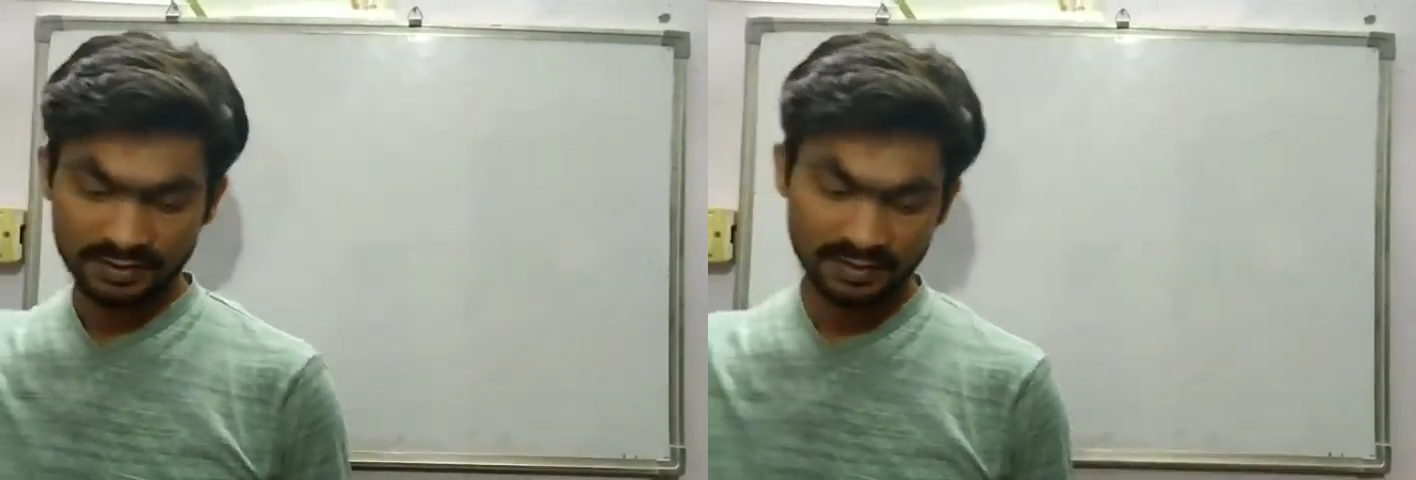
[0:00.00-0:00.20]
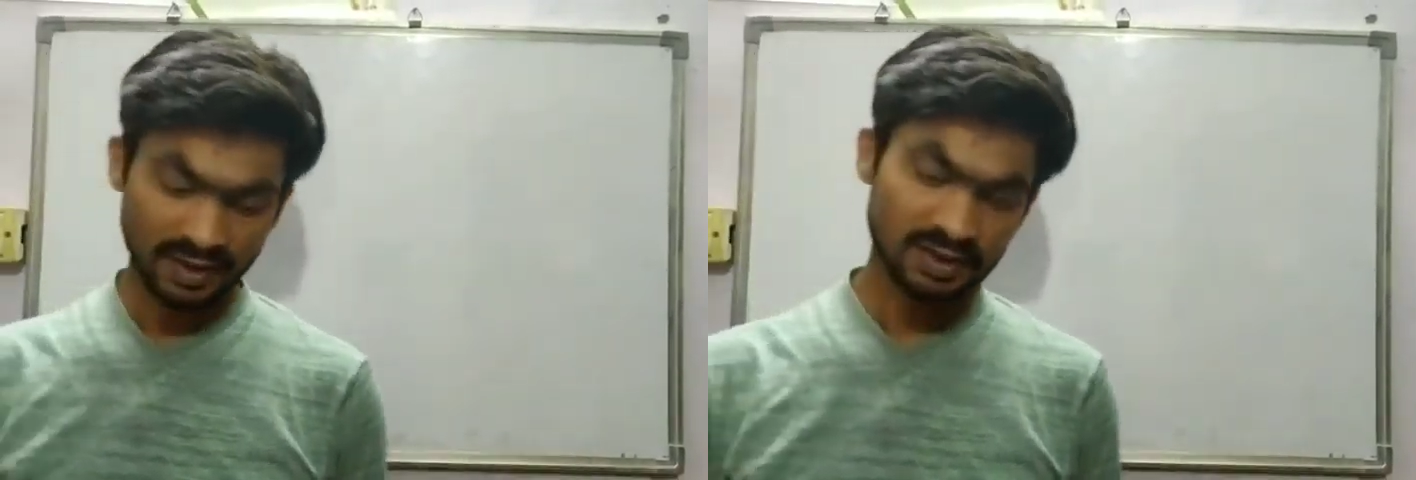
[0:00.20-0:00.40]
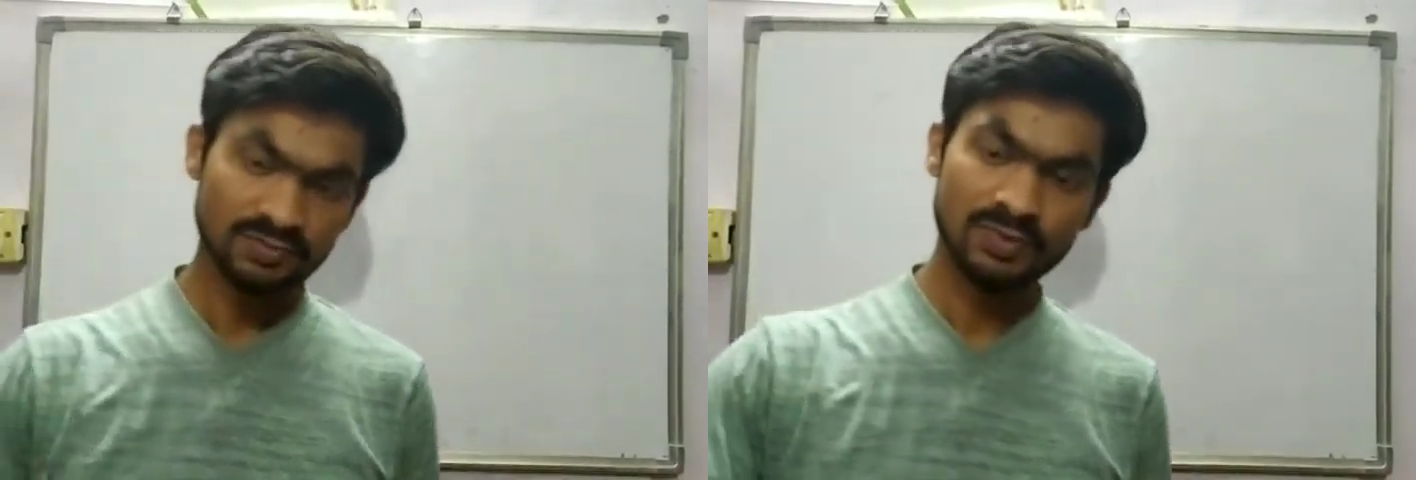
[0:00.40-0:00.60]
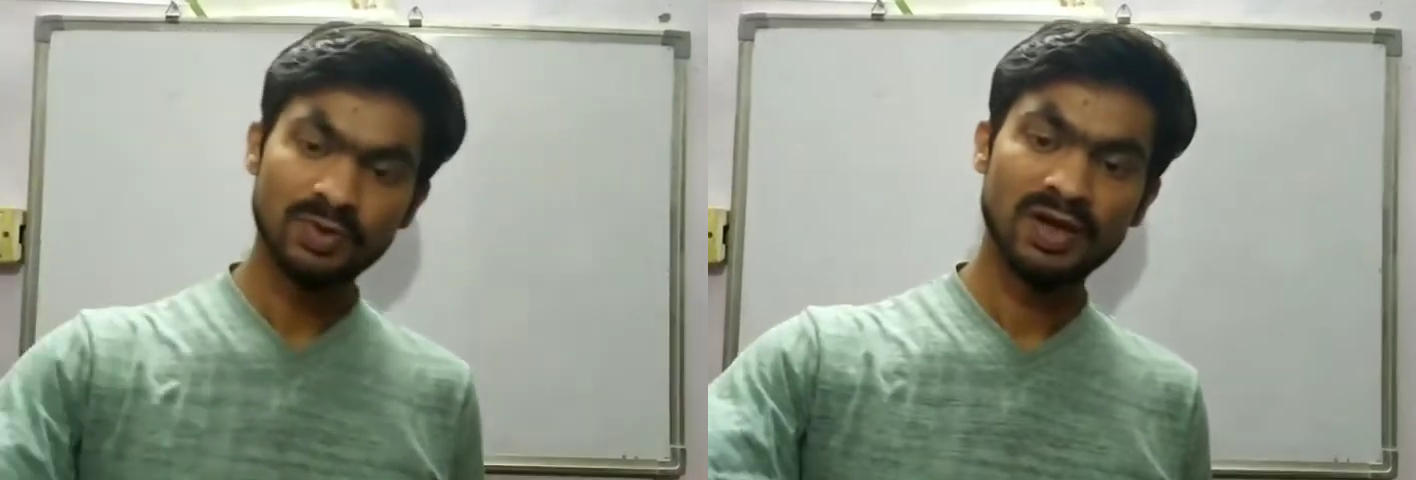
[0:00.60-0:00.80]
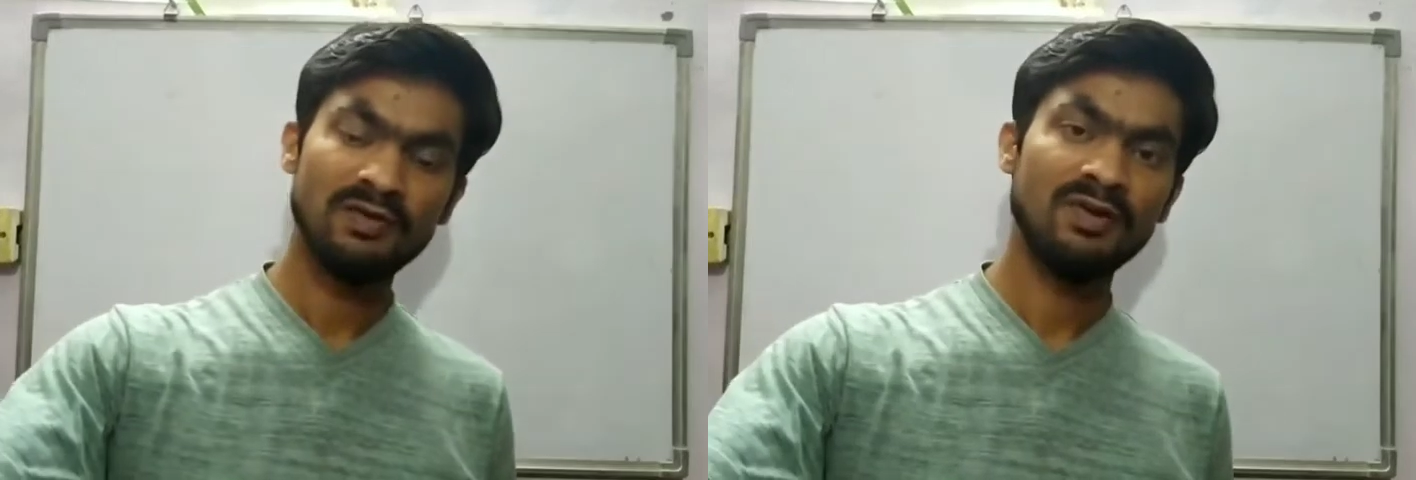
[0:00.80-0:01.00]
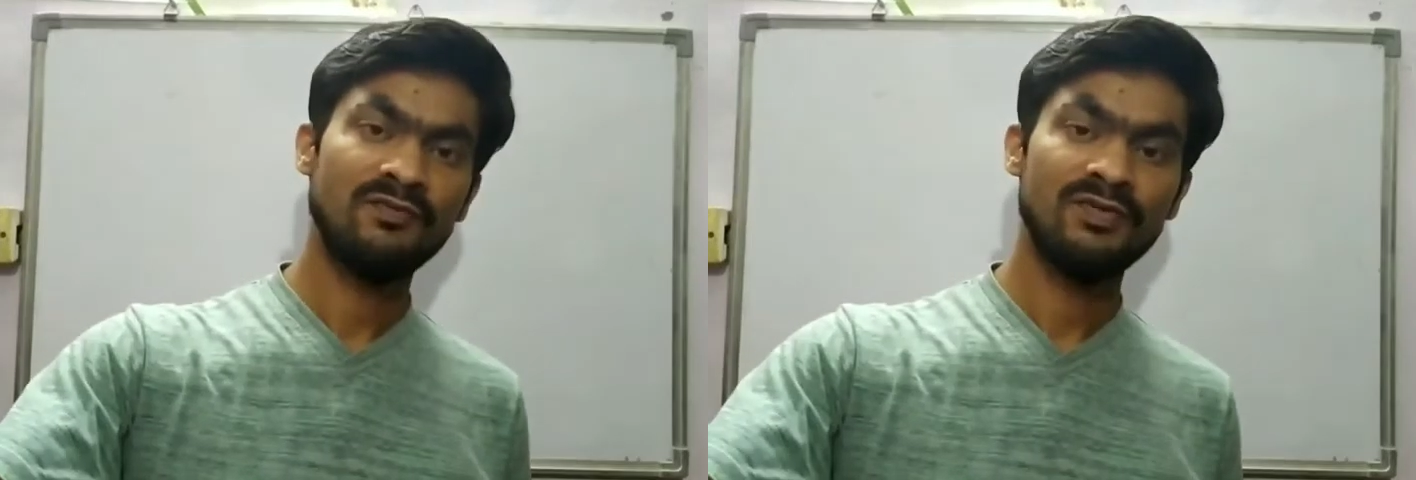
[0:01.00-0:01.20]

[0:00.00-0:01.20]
the last video I have left